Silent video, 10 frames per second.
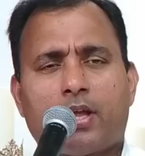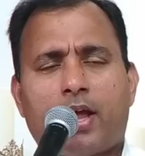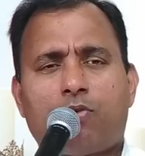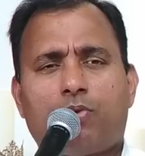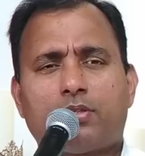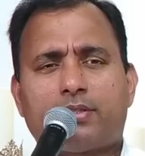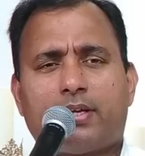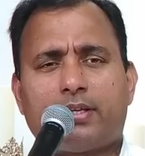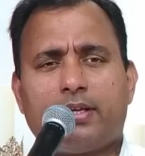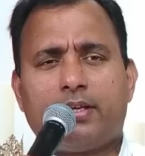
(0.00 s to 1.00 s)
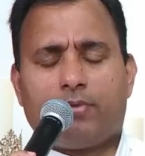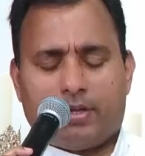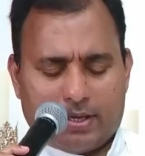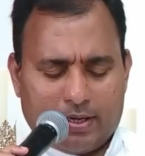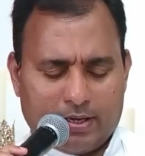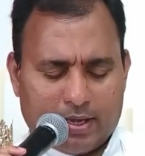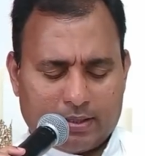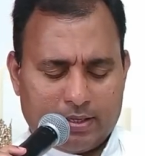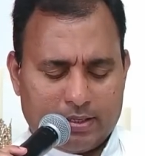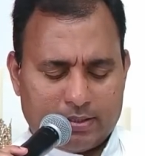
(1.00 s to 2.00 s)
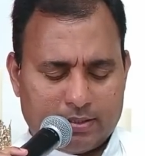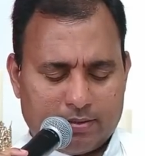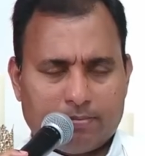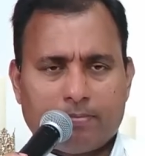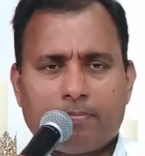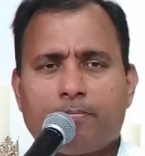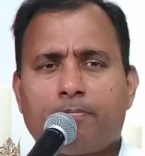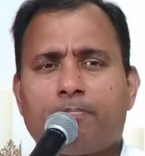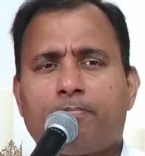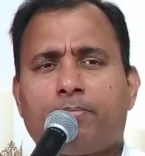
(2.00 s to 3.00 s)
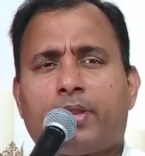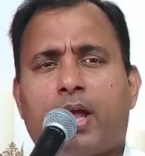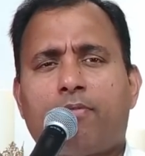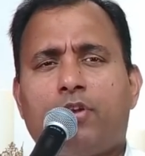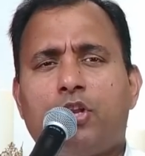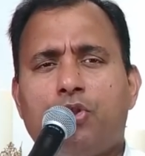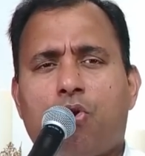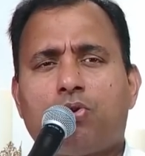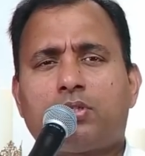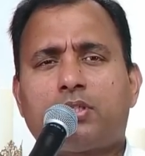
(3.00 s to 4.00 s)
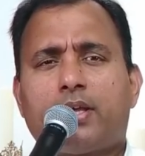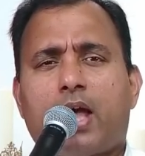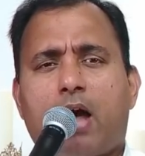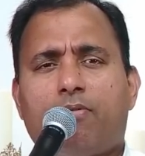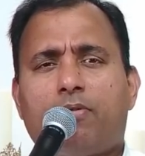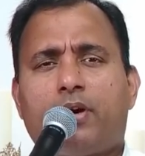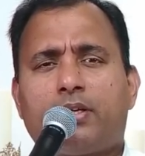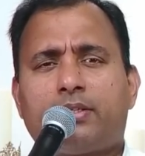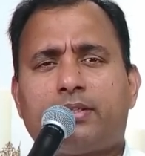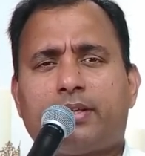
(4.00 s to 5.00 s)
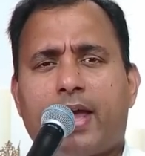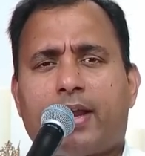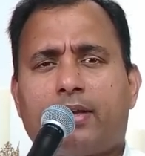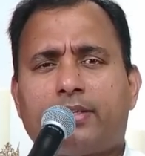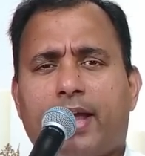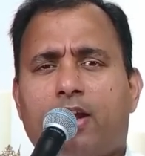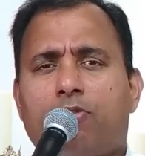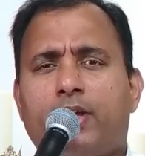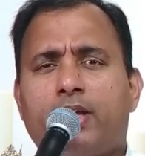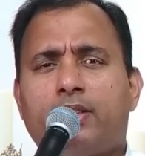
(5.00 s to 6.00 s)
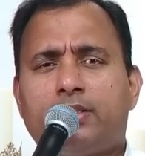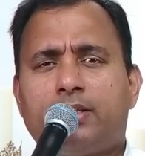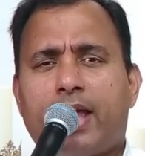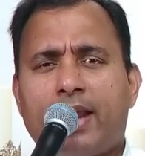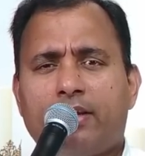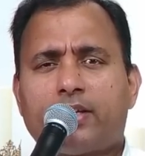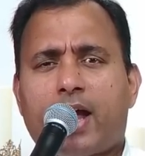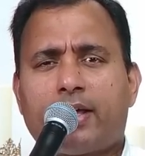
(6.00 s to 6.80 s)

And verse 13, we read like this. I will not, however, tear away the entire